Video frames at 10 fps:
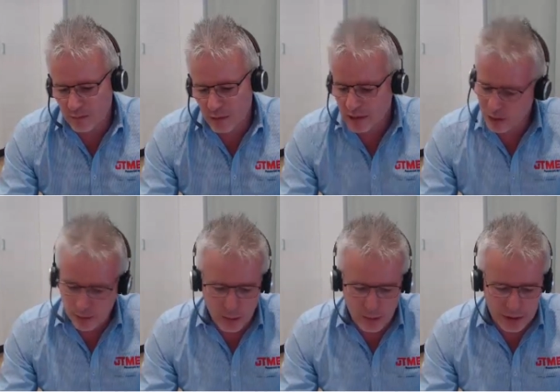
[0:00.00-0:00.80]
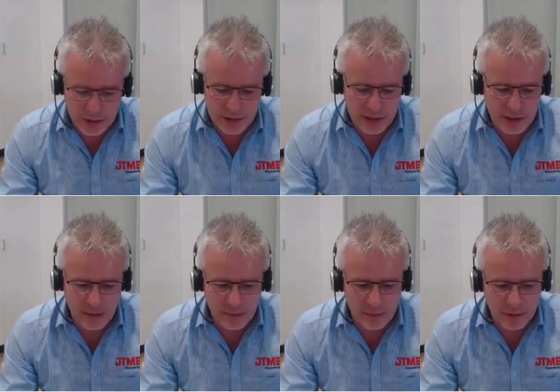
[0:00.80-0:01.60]
we do audits
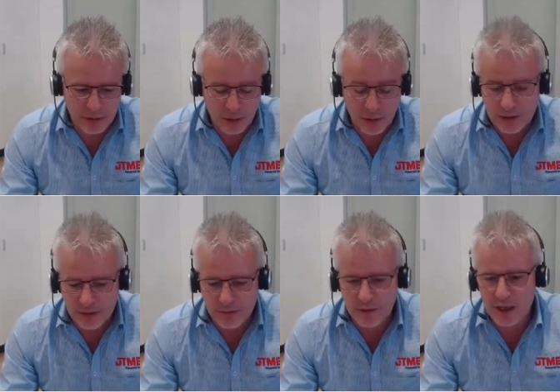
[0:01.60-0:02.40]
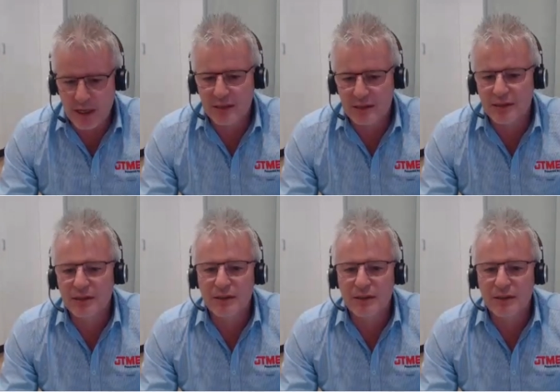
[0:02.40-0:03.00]
um, on a lot of different things